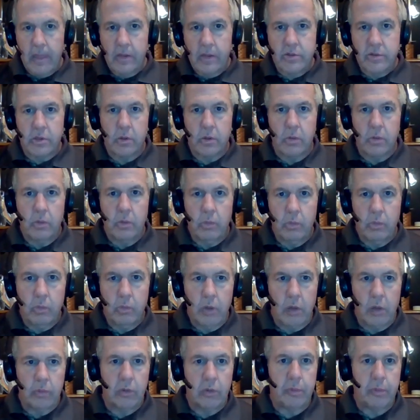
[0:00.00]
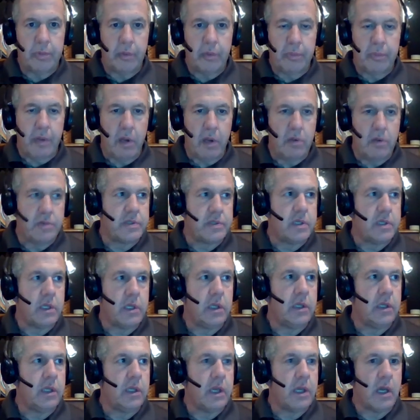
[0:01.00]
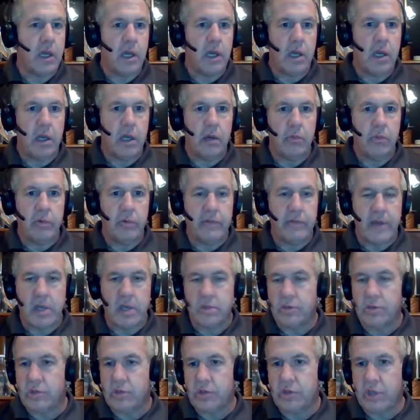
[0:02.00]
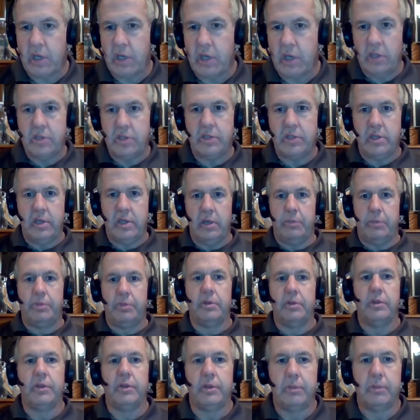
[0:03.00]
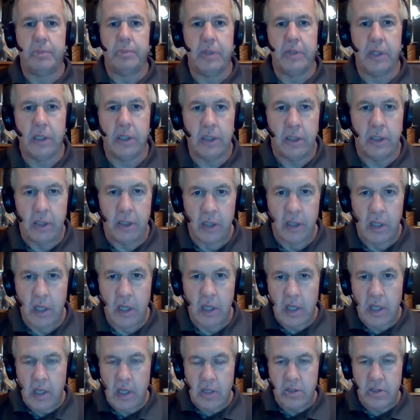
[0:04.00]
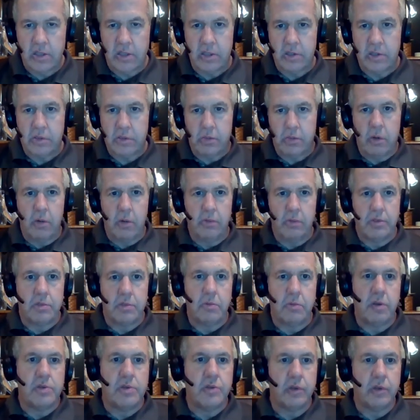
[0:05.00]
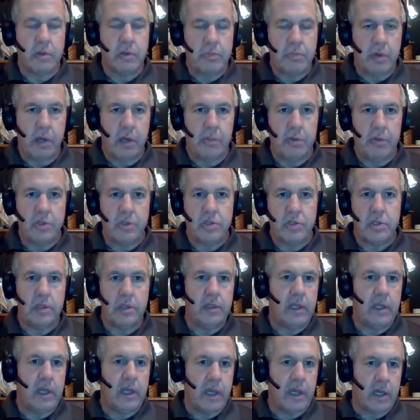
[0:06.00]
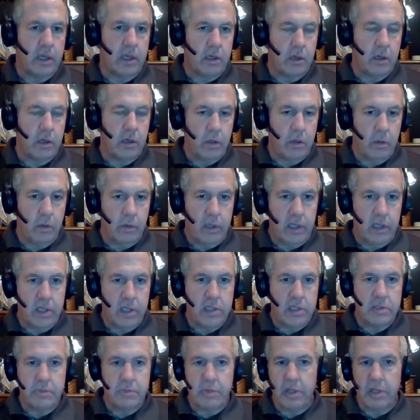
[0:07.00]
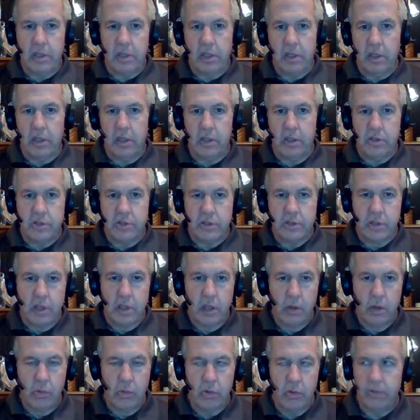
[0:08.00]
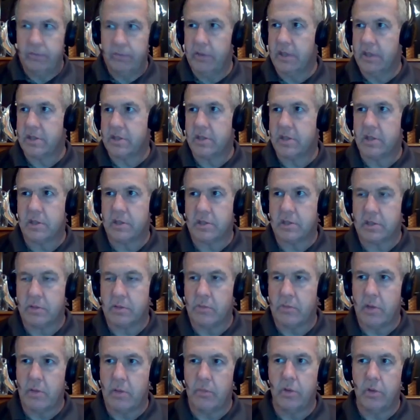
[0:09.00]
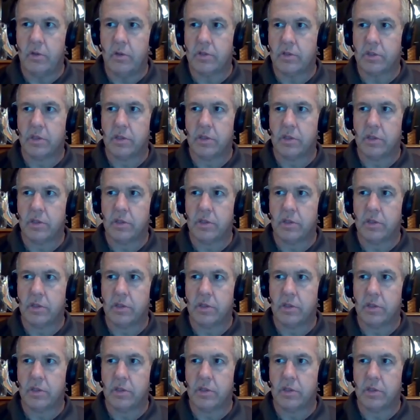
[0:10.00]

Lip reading: So what we're proposing, we've actually changed it up a little bit since what was originally published in the Echo, is because we've listened to some members'